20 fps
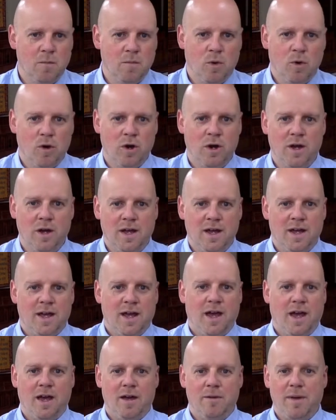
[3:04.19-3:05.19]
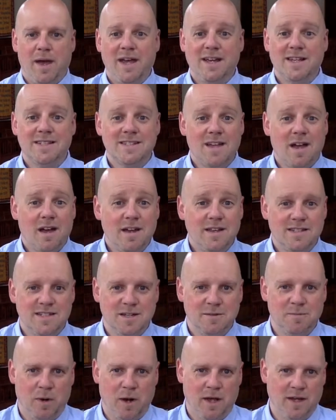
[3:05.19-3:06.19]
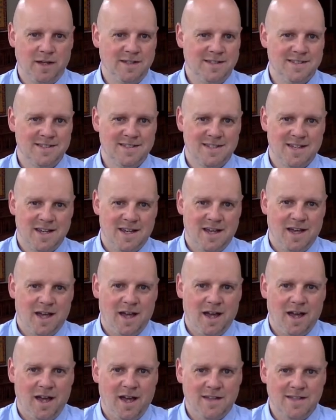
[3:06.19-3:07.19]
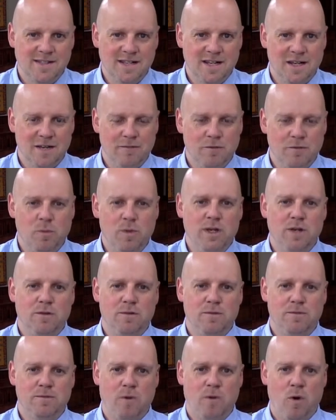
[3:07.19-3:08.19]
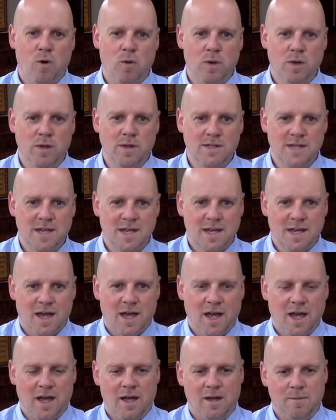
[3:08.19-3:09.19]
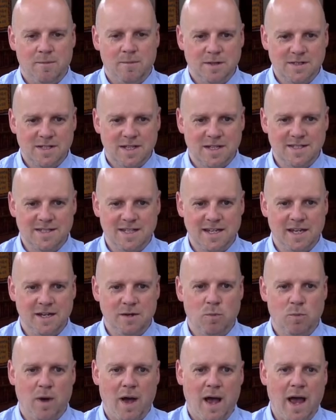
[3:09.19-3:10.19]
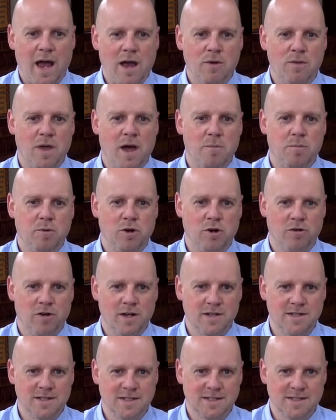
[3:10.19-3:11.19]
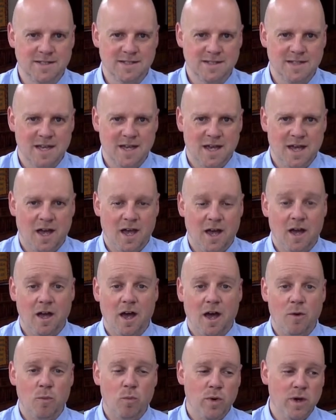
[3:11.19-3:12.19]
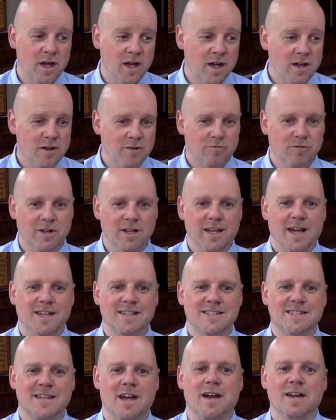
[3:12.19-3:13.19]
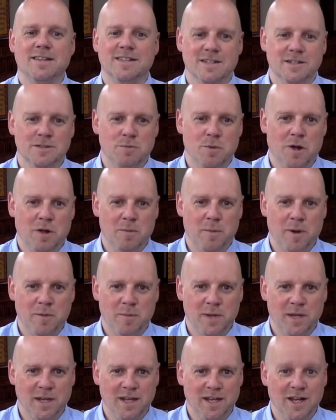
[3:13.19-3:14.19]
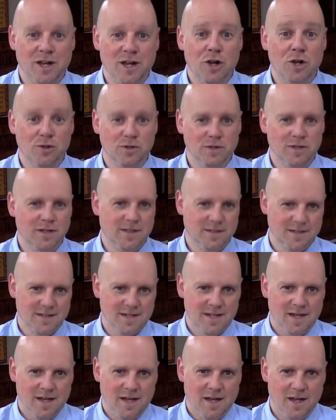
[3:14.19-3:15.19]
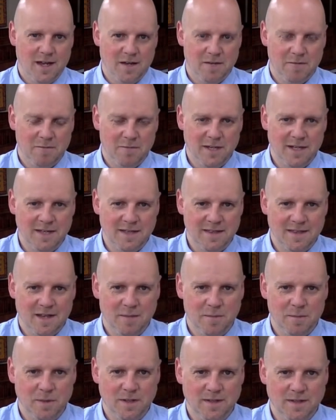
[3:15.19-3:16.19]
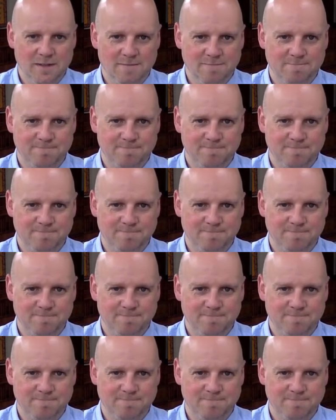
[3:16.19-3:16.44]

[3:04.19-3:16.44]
more exciting place to live. And we look forward to seeing how that progresses. And we're really excited as well about being included in that bit.